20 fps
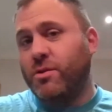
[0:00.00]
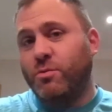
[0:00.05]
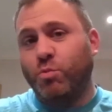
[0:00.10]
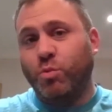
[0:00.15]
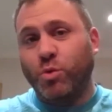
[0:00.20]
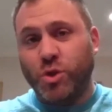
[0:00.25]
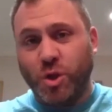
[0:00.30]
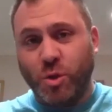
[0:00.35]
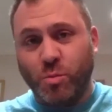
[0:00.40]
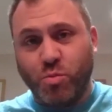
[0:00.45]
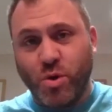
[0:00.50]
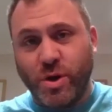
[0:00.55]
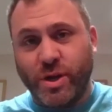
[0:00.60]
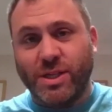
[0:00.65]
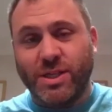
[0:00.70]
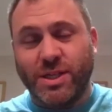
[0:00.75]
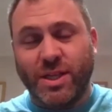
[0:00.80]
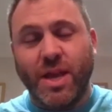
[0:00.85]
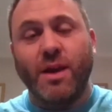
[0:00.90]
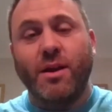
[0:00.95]
Would you bring
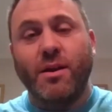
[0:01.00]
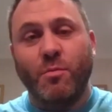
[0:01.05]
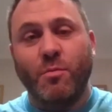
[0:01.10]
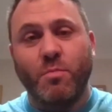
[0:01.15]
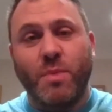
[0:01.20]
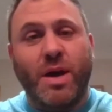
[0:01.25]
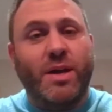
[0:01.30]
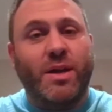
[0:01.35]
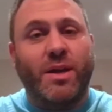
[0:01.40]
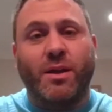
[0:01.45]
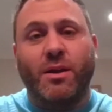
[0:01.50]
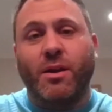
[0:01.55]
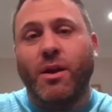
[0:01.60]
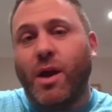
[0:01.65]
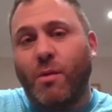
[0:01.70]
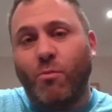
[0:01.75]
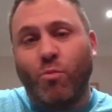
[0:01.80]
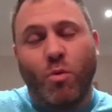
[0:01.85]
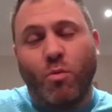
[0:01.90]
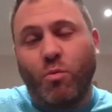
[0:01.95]
Stickland back in?
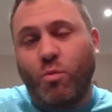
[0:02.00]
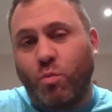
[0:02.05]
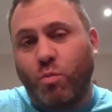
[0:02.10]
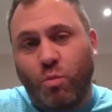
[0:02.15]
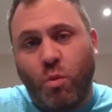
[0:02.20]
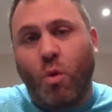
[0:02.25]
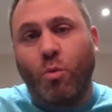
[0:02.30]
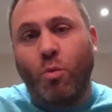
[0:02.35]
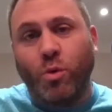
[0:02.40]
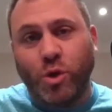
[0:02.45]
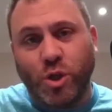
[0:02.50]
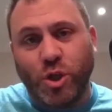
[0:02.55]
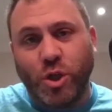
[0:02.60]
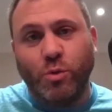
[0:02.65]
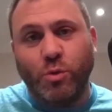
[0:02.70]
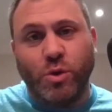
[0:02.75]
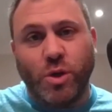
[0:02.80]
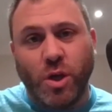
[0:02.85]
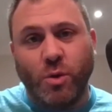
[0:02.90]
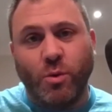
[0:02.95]
Like, what would you
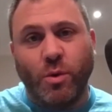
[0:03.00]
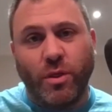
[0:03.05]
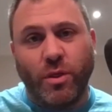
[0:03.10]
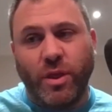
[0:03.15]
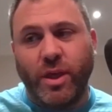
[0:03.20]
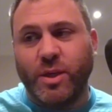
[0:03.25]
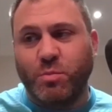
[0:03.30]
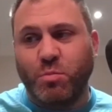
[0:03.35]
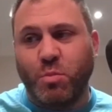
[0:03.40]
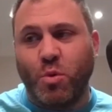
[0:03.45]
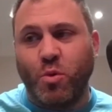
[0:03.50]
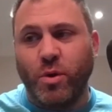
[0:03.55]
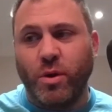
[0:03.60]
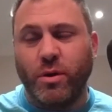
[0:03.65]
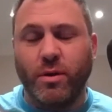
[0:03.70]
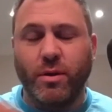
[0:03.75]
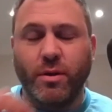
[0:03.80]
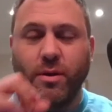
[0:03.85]
do at this point?